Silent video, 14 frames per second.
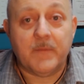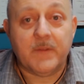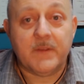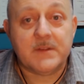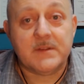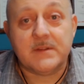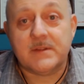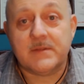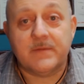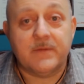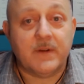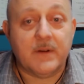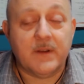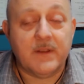This is
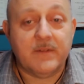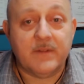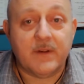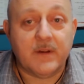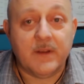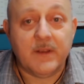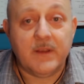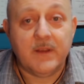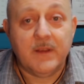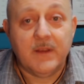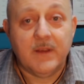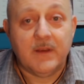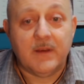very, very